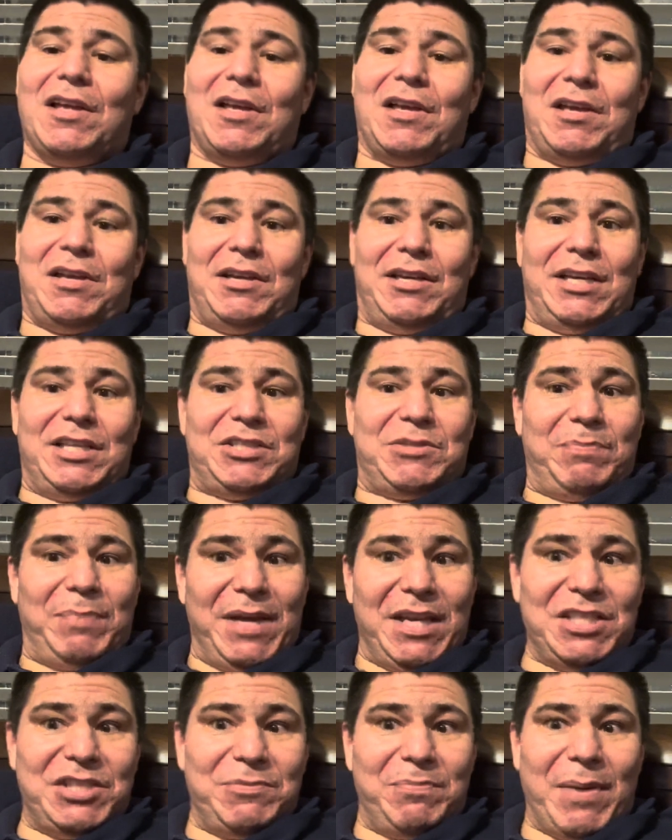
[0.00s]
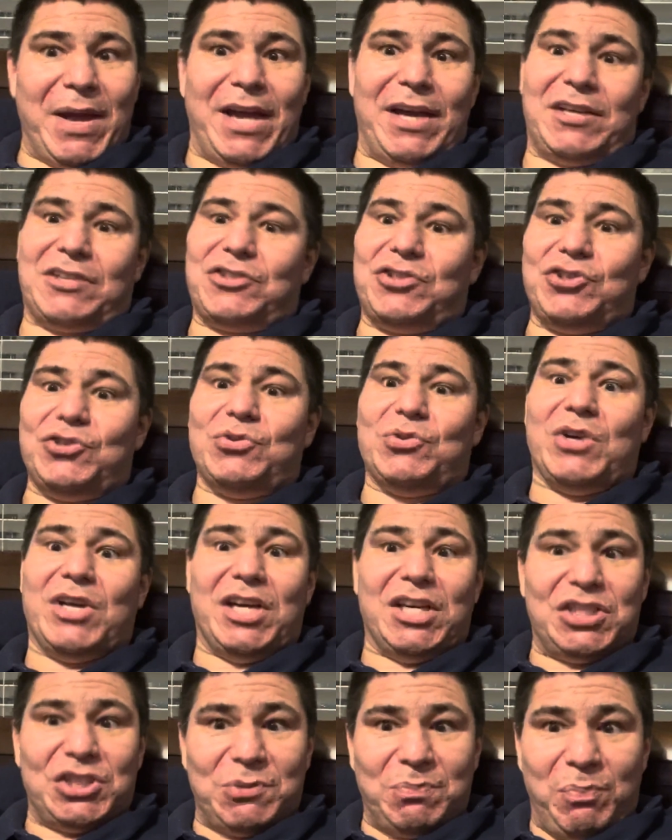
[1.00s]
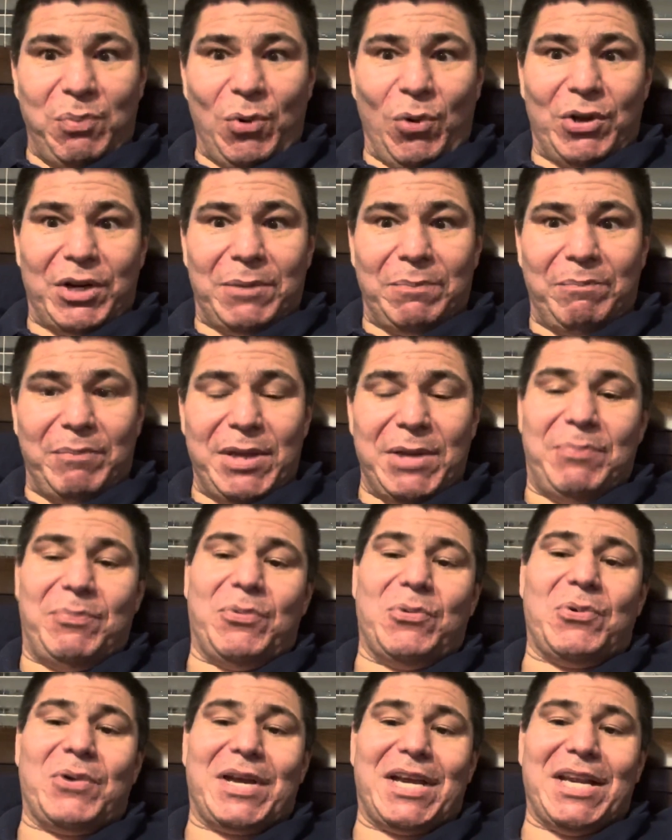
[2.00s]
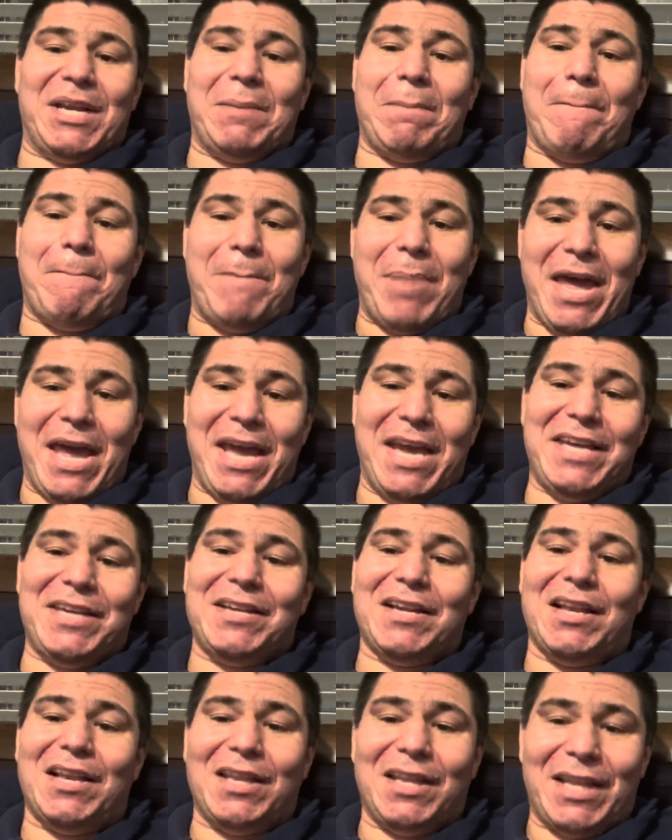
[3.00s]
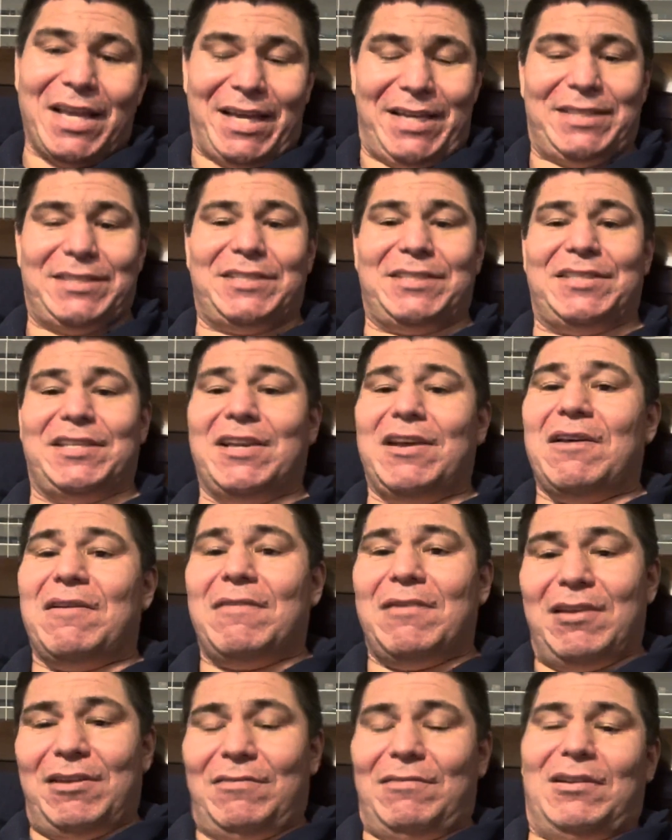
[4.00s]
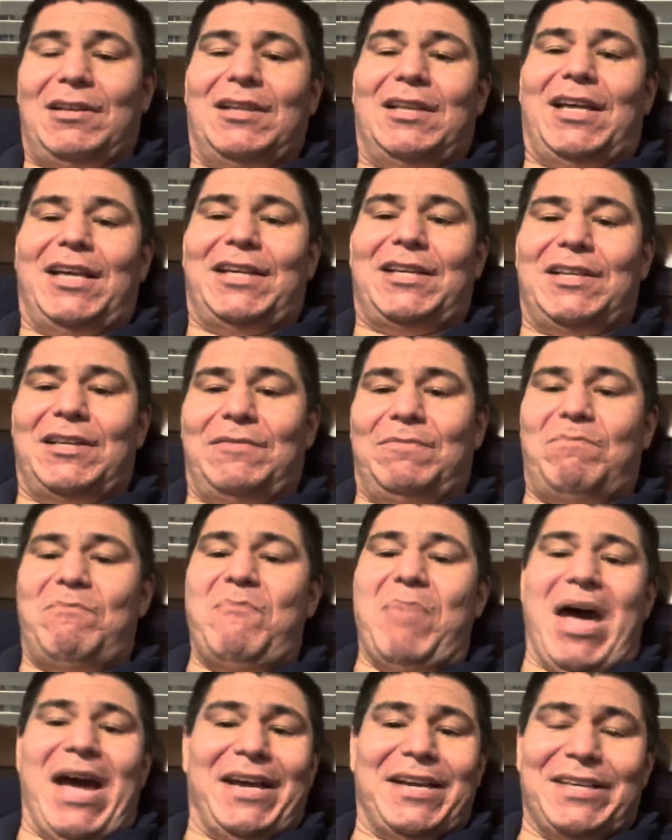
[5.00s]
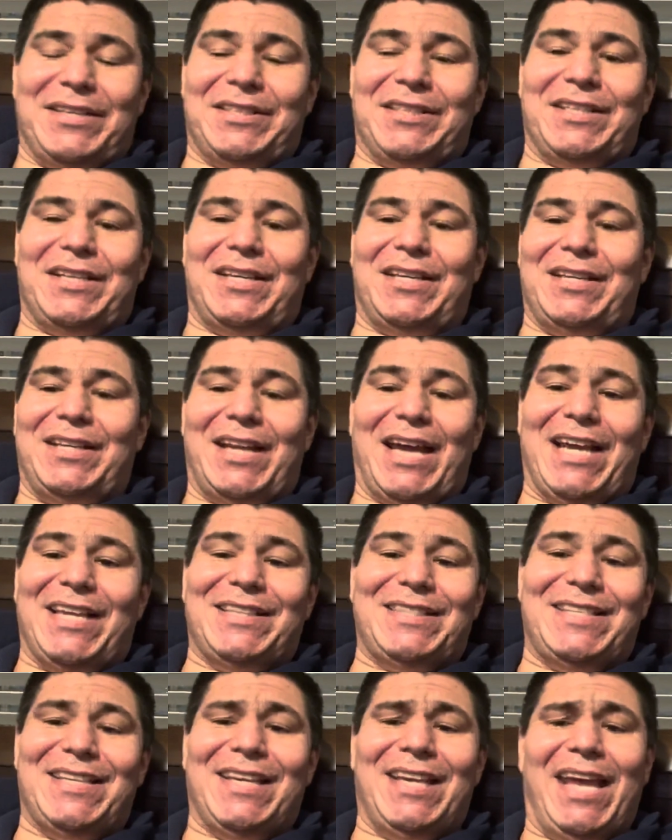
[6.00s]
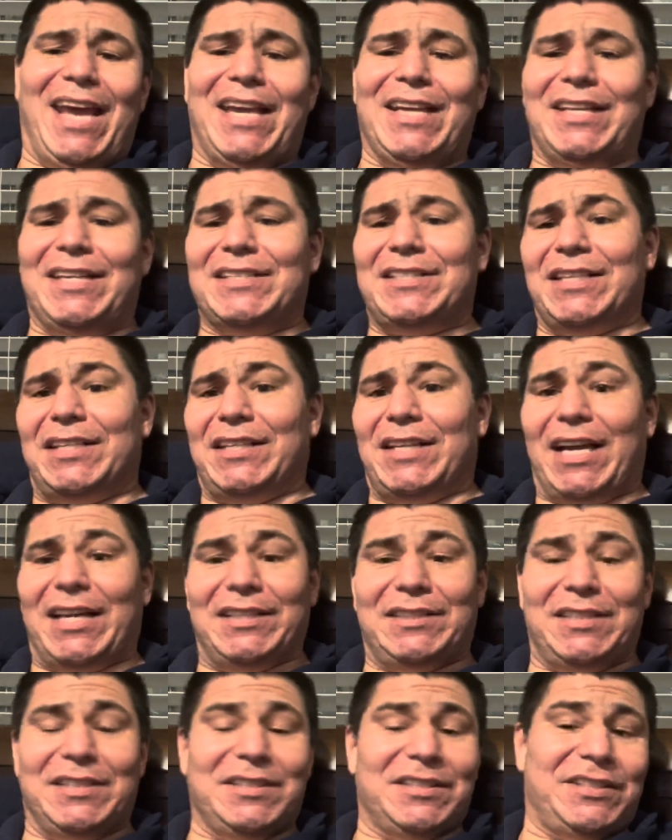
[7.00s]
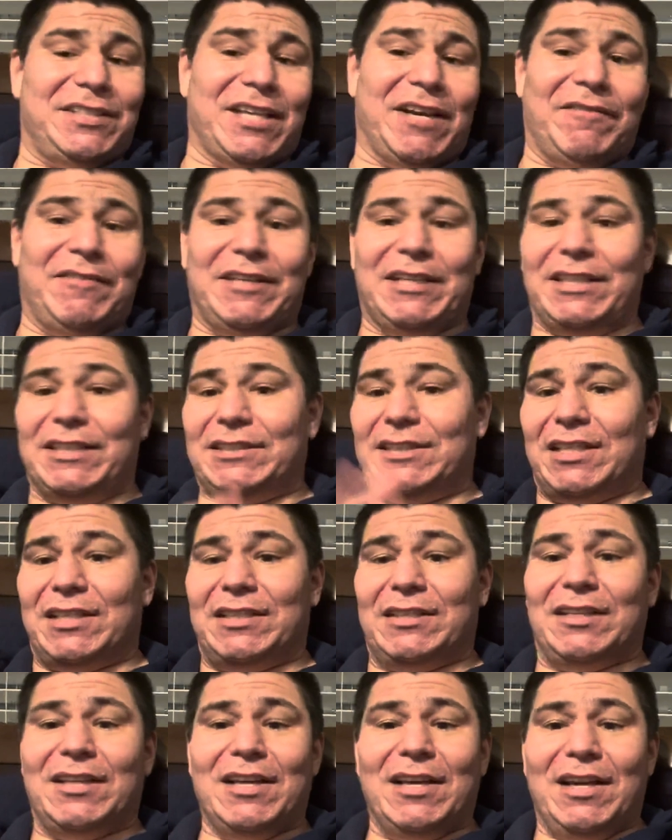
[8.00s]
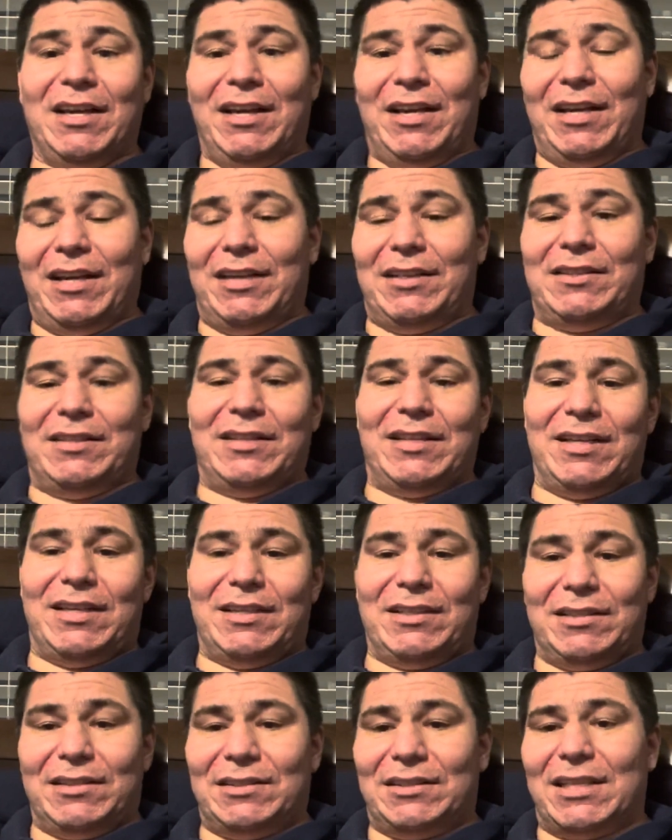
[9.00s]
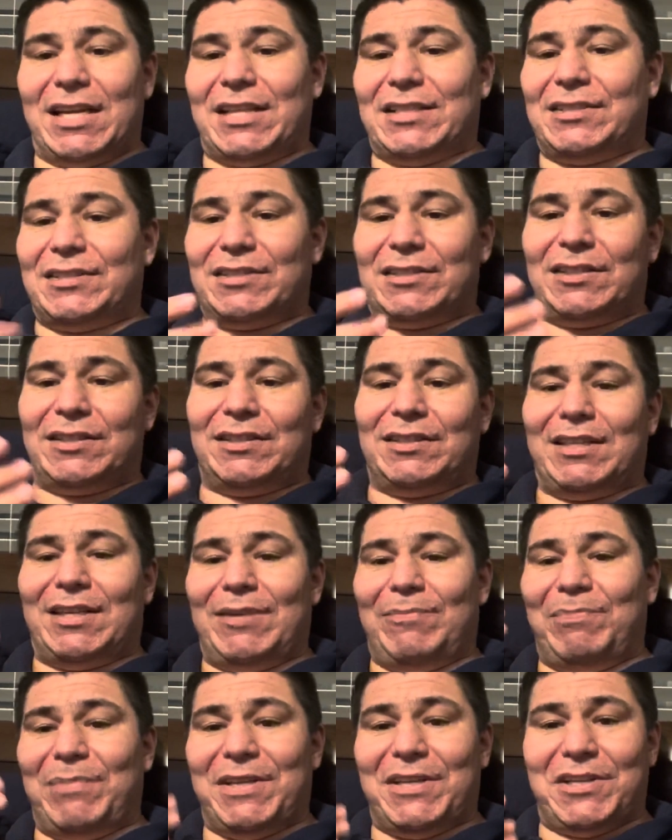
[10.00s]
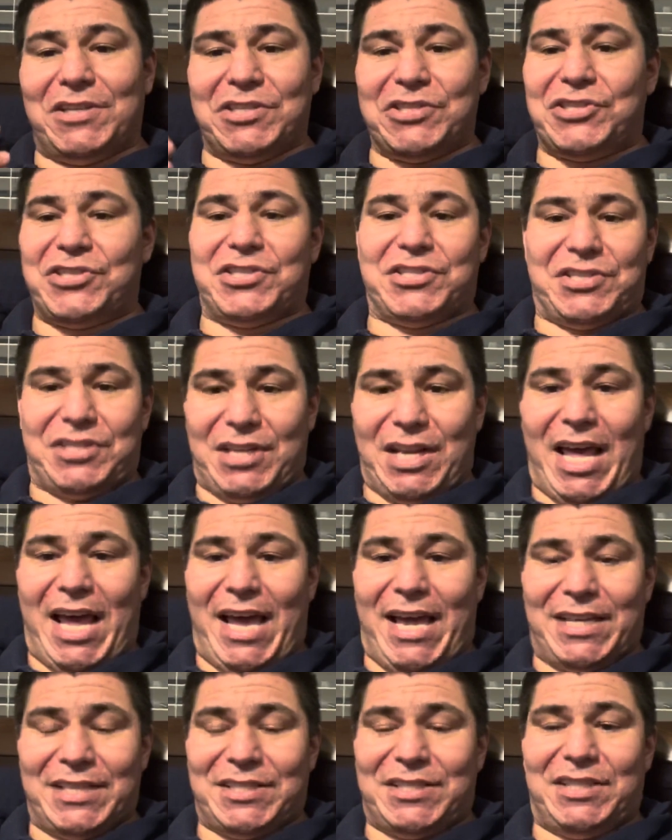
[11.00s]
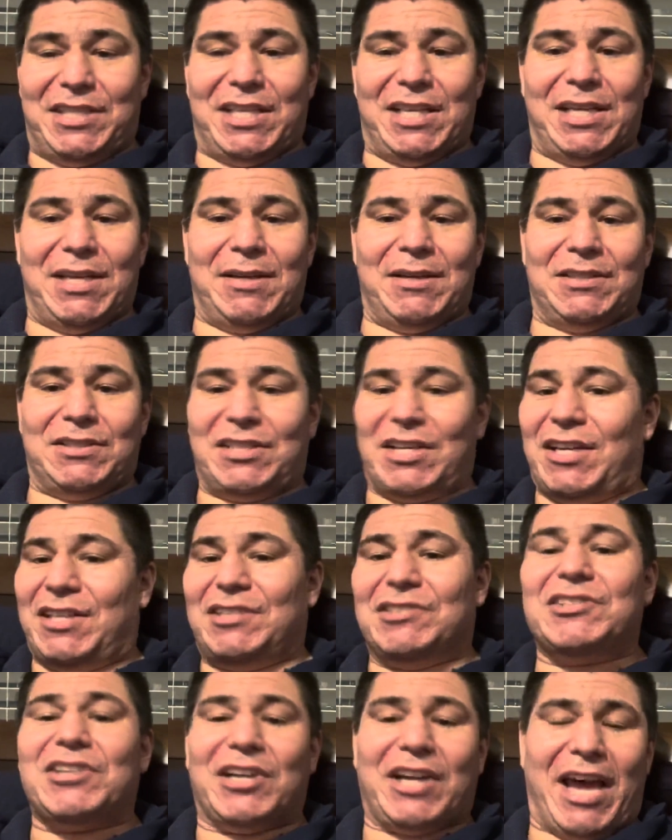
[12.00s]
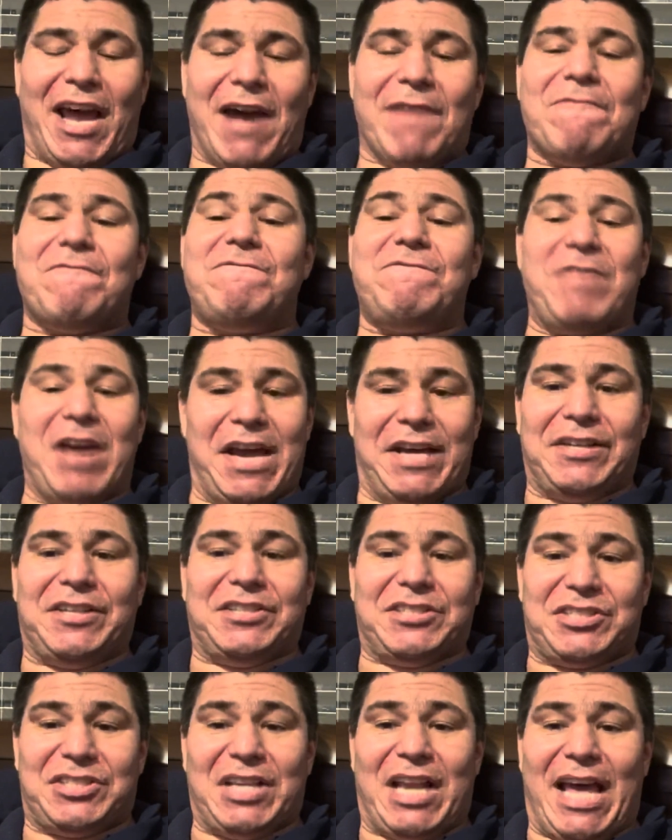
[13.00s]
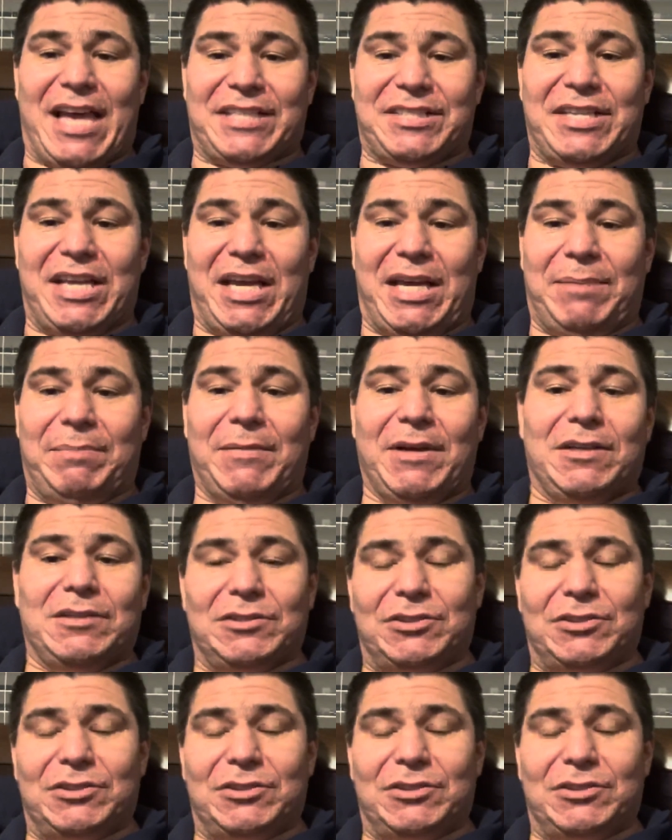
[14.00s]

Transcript: He gets paid back to exploiting people, getting paid less, like back in the 1980s and 1970s, and then that's that, because his last name, he's gonna have banned in his last name.